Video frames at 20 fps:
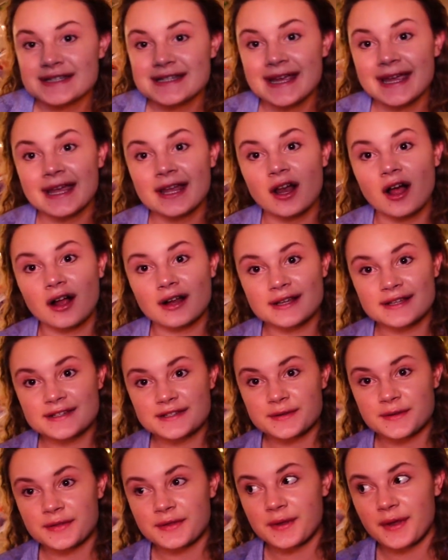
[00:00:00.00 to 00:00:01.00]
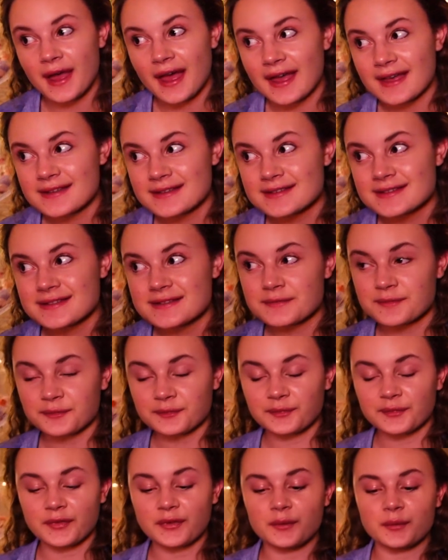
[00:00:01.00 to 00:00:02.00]
to get honest with you guys
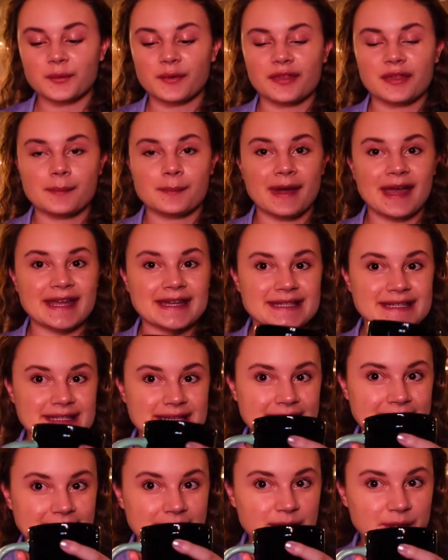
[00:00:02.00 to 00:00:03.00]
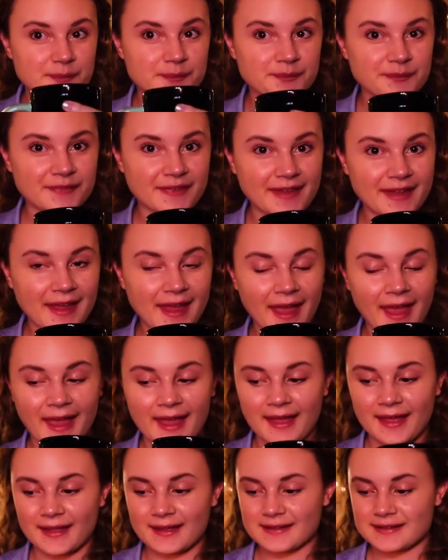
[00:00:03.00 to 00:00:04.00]
with my tea
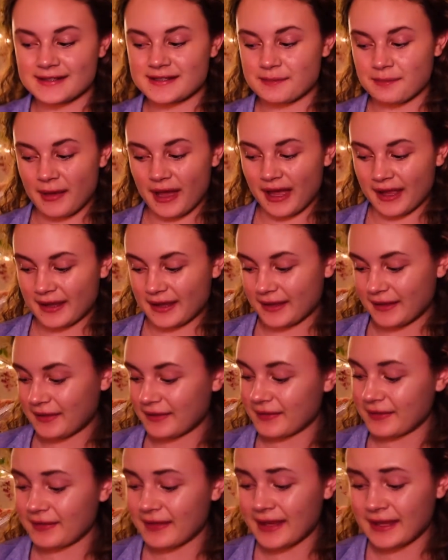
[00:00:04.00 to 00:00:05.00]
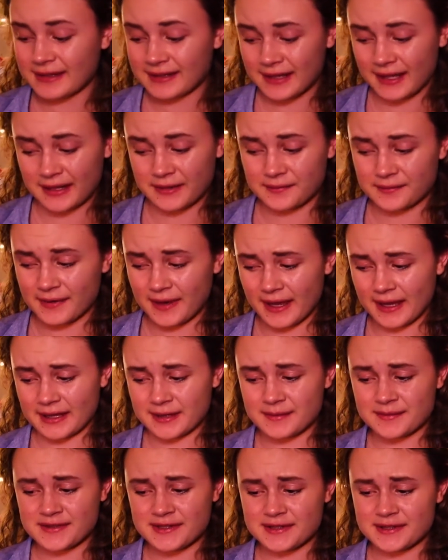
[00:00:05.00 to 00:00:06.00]
and my late night
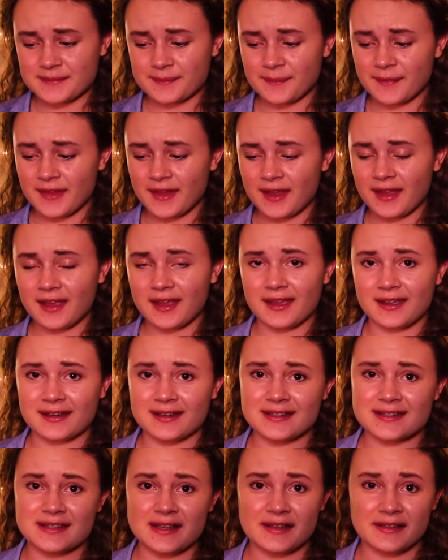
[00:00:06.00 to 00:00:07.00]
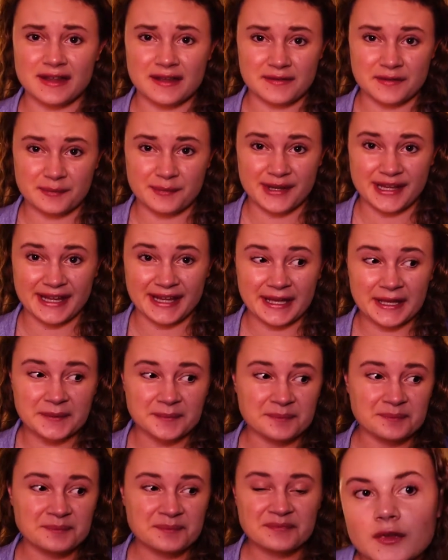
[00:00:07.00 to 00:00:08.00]
vibes. It is eleven p
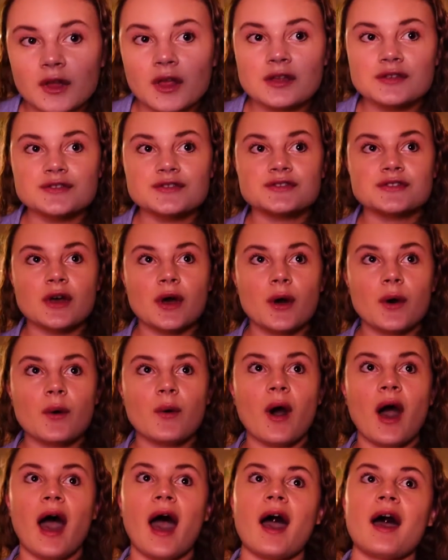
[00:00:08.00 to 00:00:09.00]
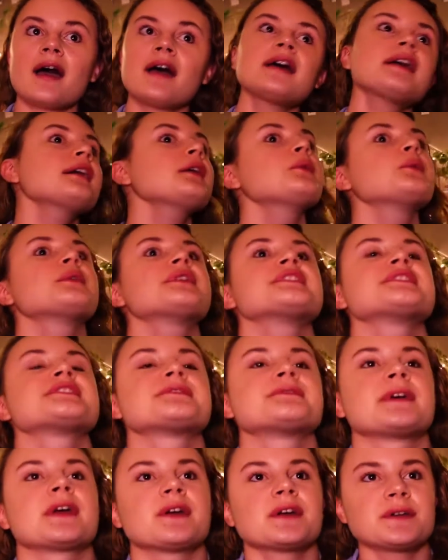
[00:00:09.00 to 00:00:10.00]
m So I was
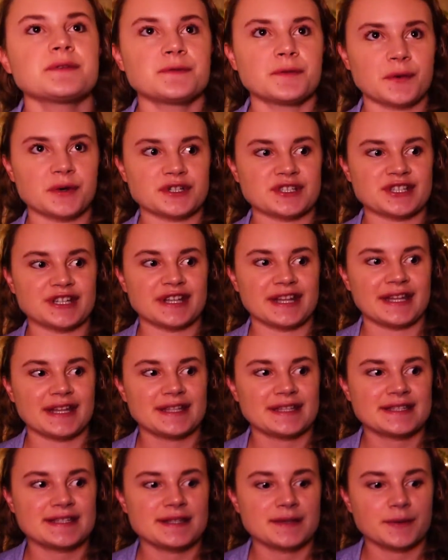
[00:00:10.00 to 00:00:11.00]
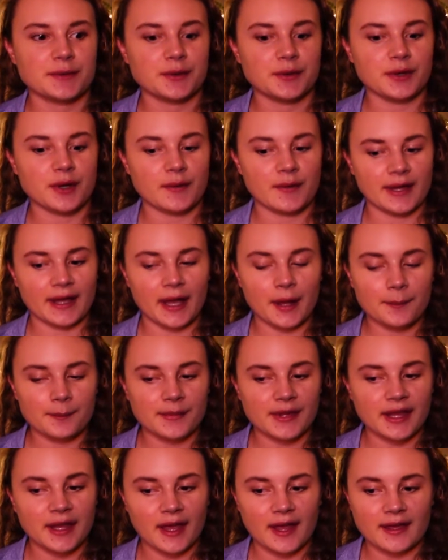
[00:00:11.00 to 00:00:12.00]
very fortunate growing up
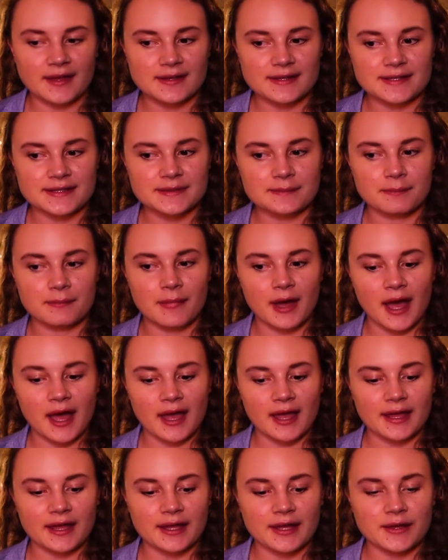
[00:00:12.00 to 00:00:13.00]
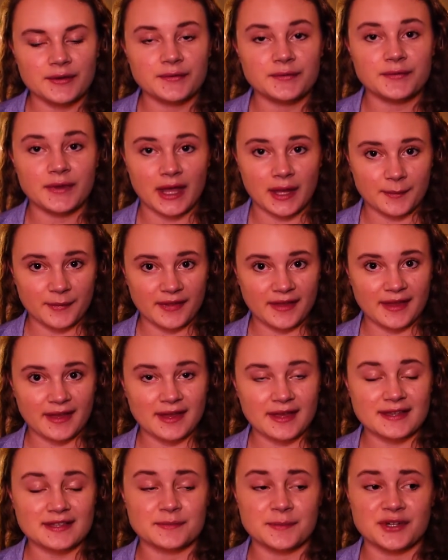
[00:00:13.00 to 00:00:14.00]
because my
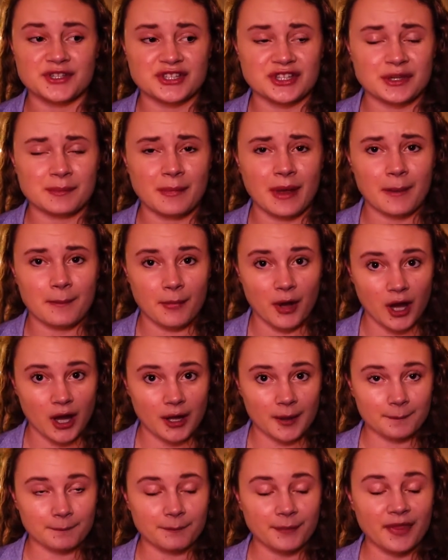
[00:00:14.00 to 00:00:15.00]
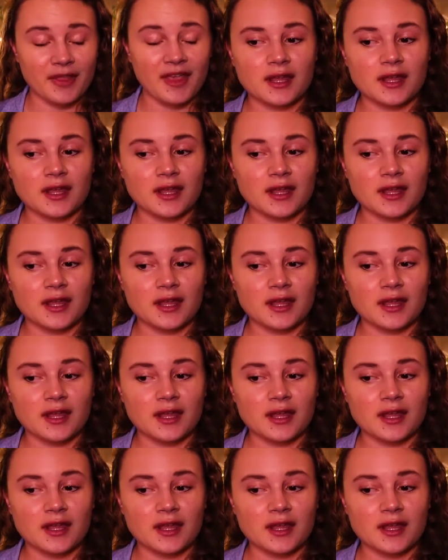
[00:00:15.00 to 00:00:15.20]
family, especially my mom,